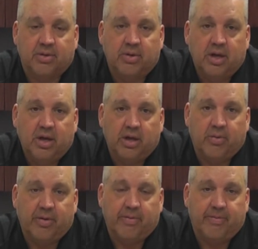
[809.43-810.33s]
So
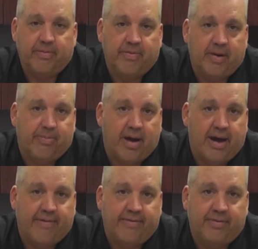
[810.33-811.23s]
we're very
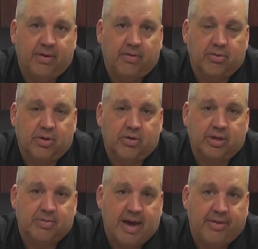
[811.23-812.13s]
proud of
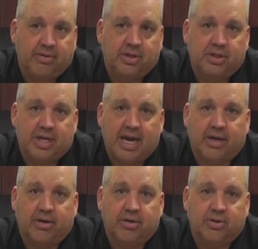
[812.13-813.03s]
Chris Matthews and
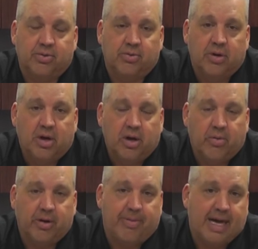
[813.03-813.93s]
Chad Curtis, who
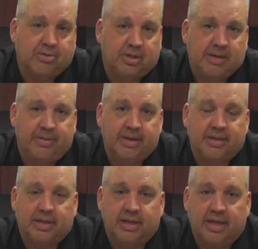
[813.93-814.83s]
were the past
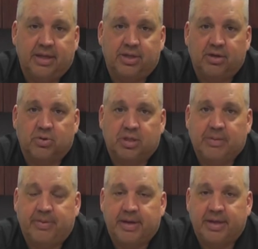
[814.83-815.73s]
recipients, and this year's
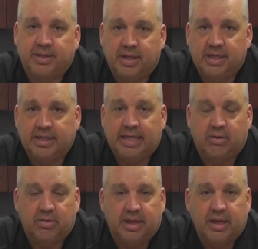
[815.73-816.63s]
recipient is
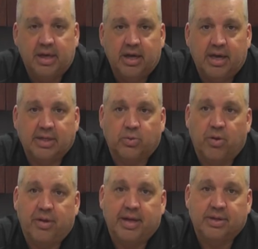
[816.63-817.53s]
equally as
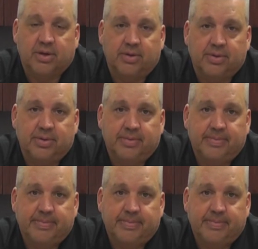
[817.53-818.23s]
worthy as those.